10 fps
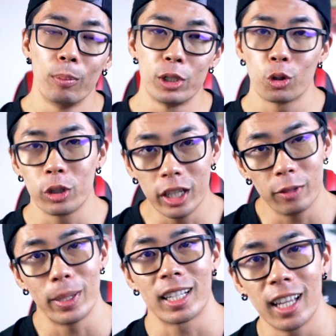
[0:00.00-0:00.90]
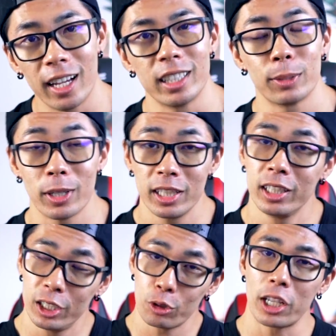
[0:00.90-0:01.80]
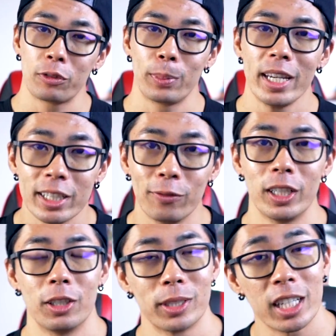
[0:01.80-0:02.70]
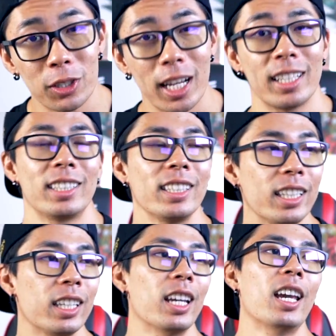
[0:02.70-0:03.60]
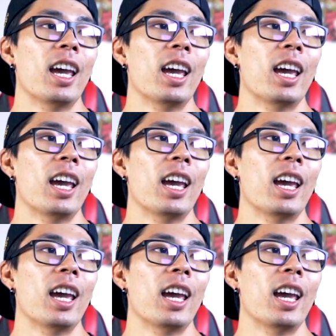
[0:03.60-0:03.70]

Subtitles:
Majority of my clients, especially in these transformation videos that you guys see,